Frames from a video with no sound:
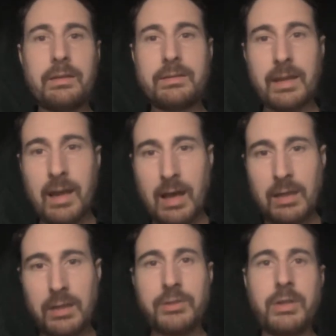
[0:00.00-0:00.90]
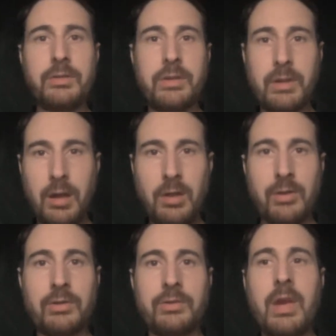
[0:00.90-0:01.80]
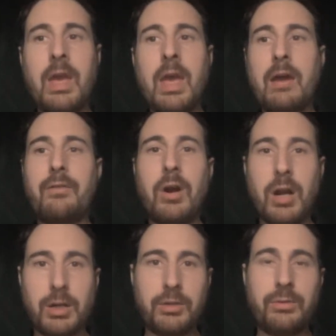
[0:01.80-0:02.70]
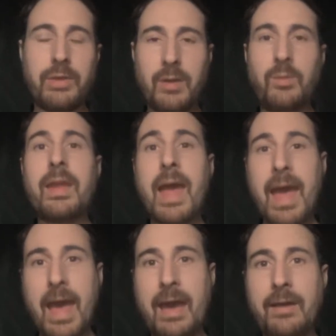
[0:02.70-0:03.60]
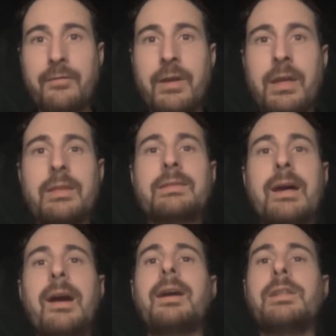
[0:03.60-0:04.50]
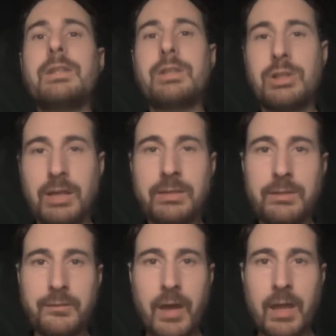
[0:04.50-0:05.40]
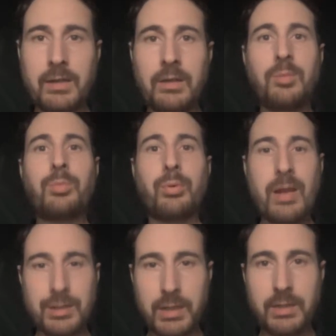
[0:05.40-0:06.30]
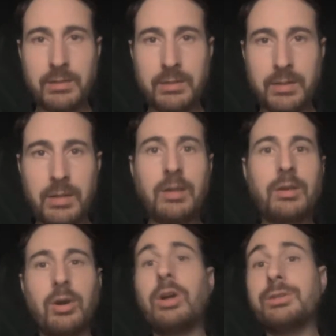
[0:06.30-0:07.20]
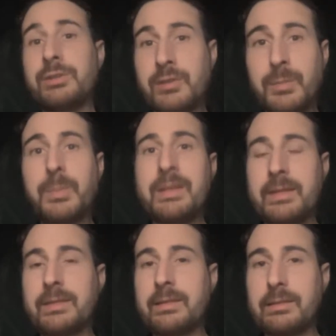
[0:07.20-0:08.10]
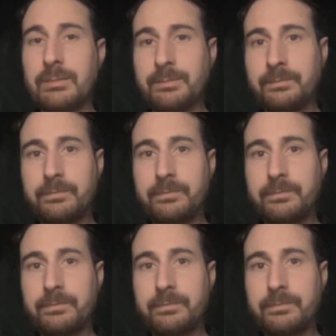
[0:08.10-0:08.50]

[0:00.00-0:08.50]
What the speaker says: psychologists and others have argued that we have this unjustified prejudice called speciesism.